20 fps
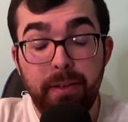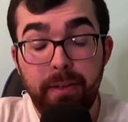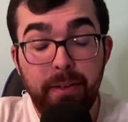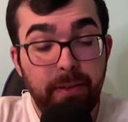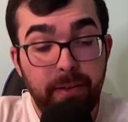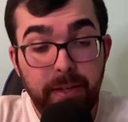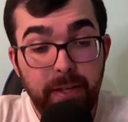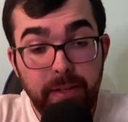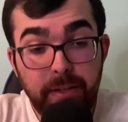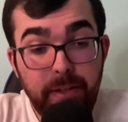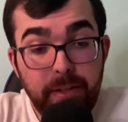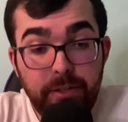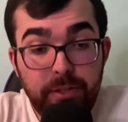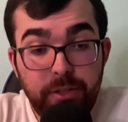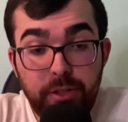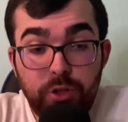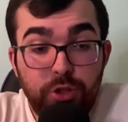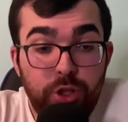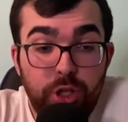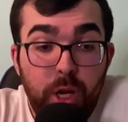It's
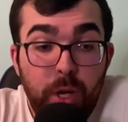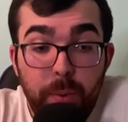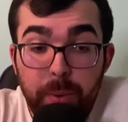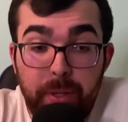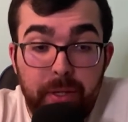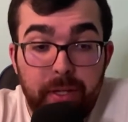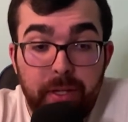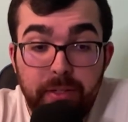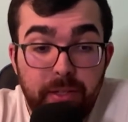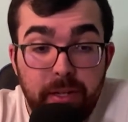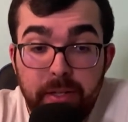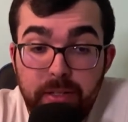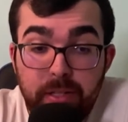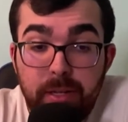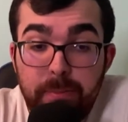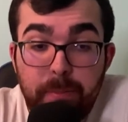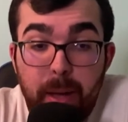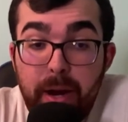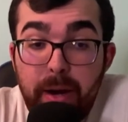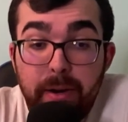just a joke.
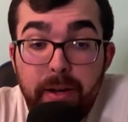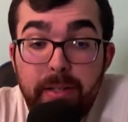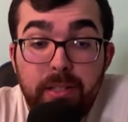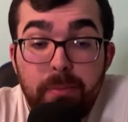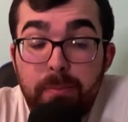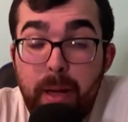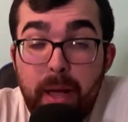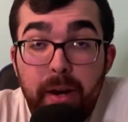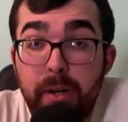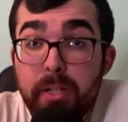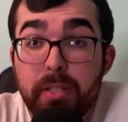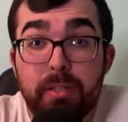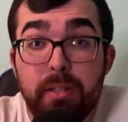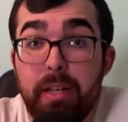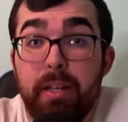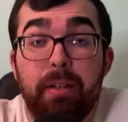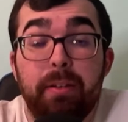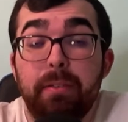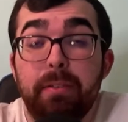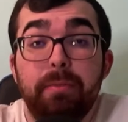It's
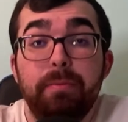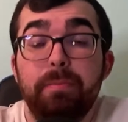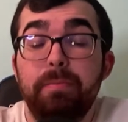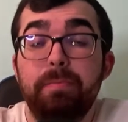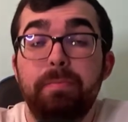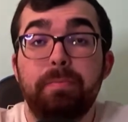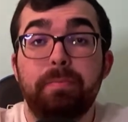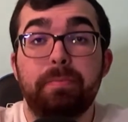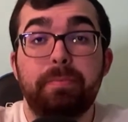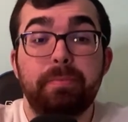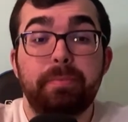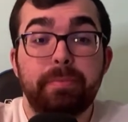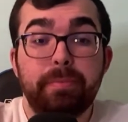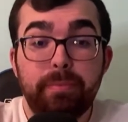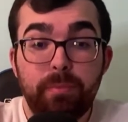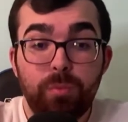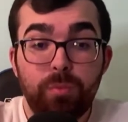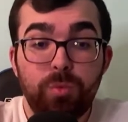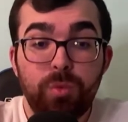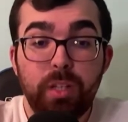embarrassing.
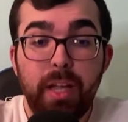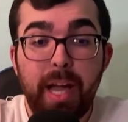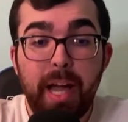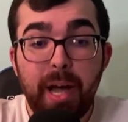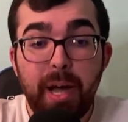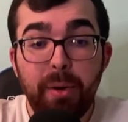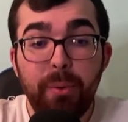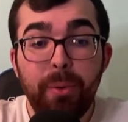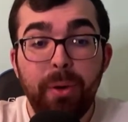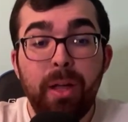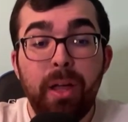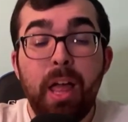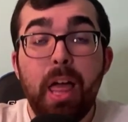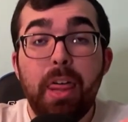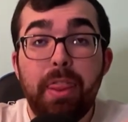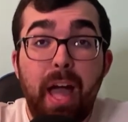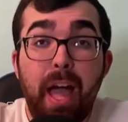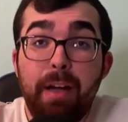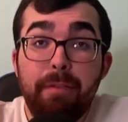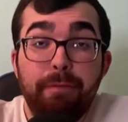How
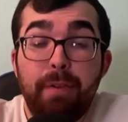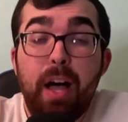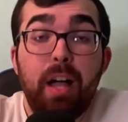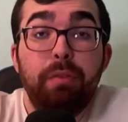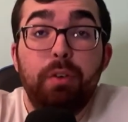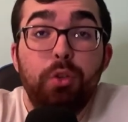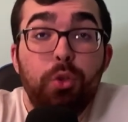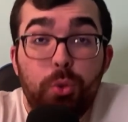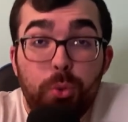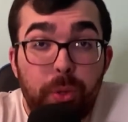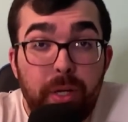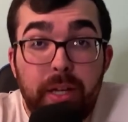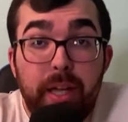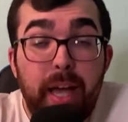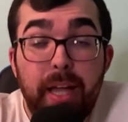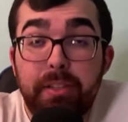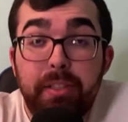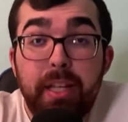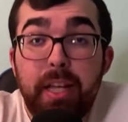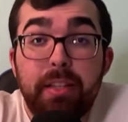that 5-on-3
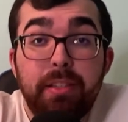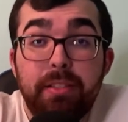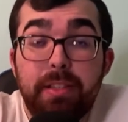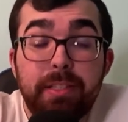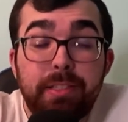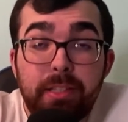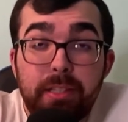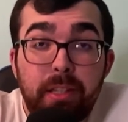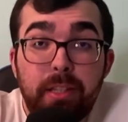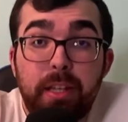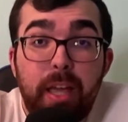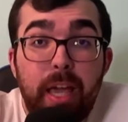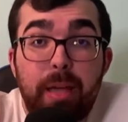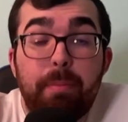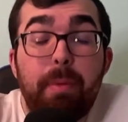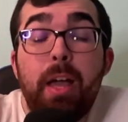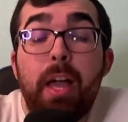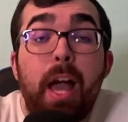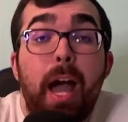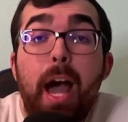at the end stages of the game,
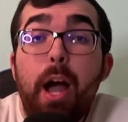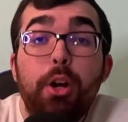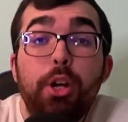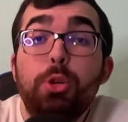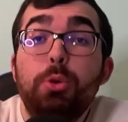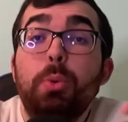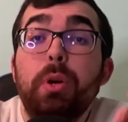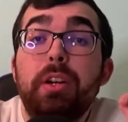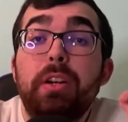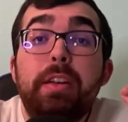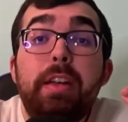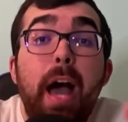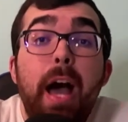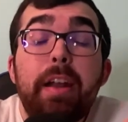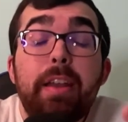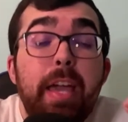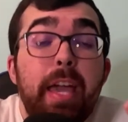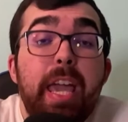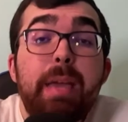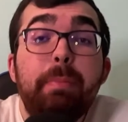how you were
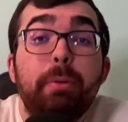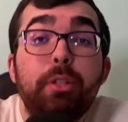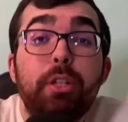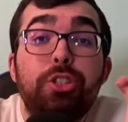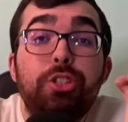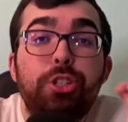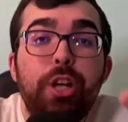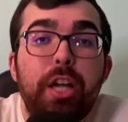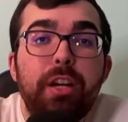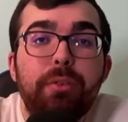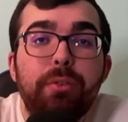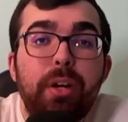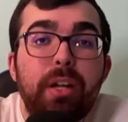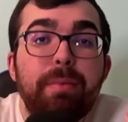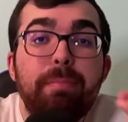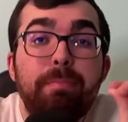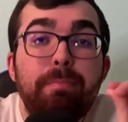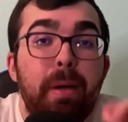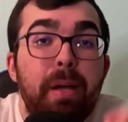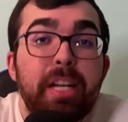not able to
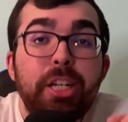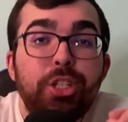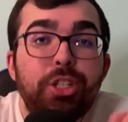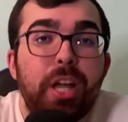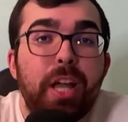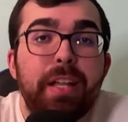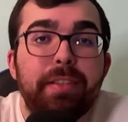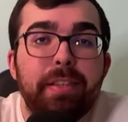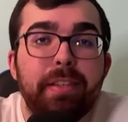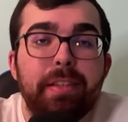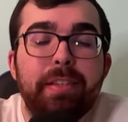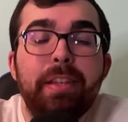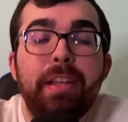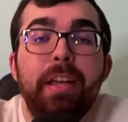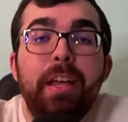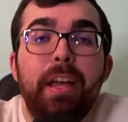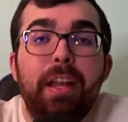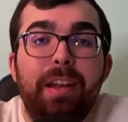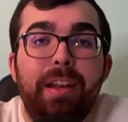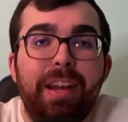generate many chances,
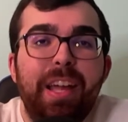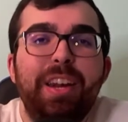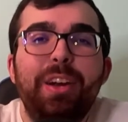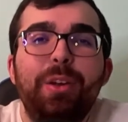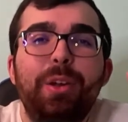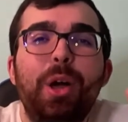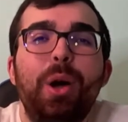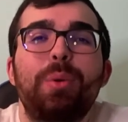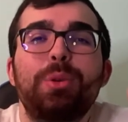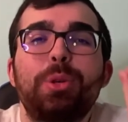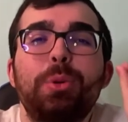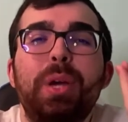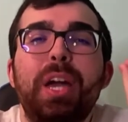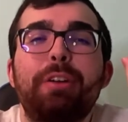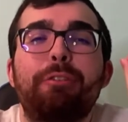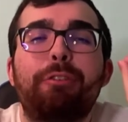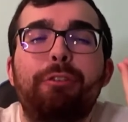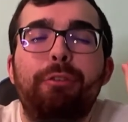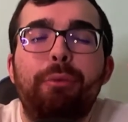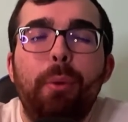let alone you get
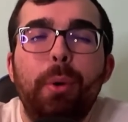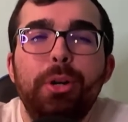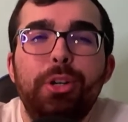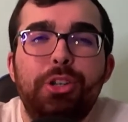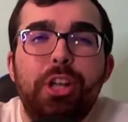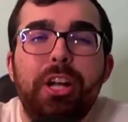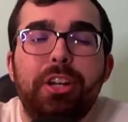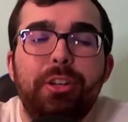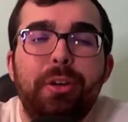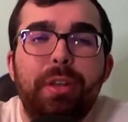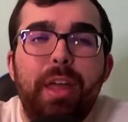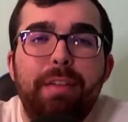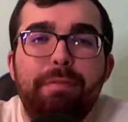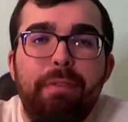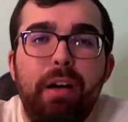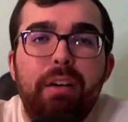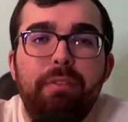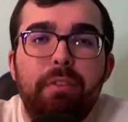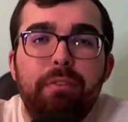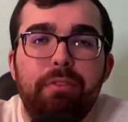forechecked on that
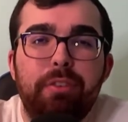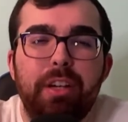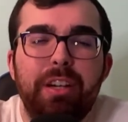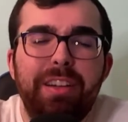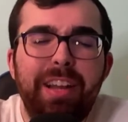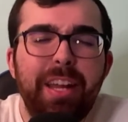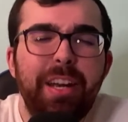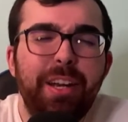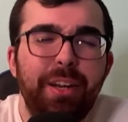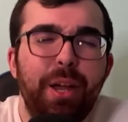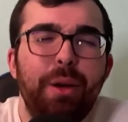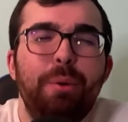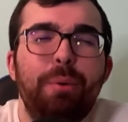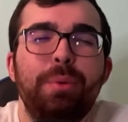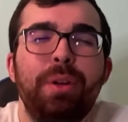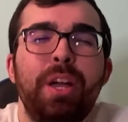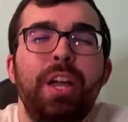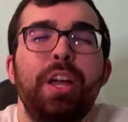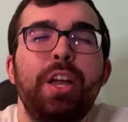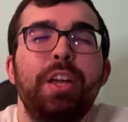5-on-3, let alone
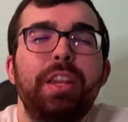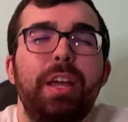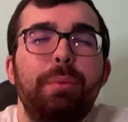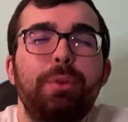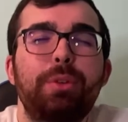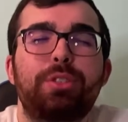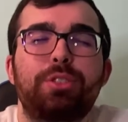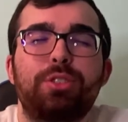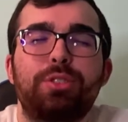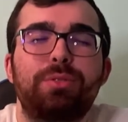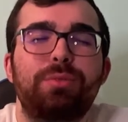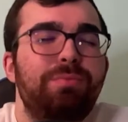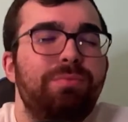that was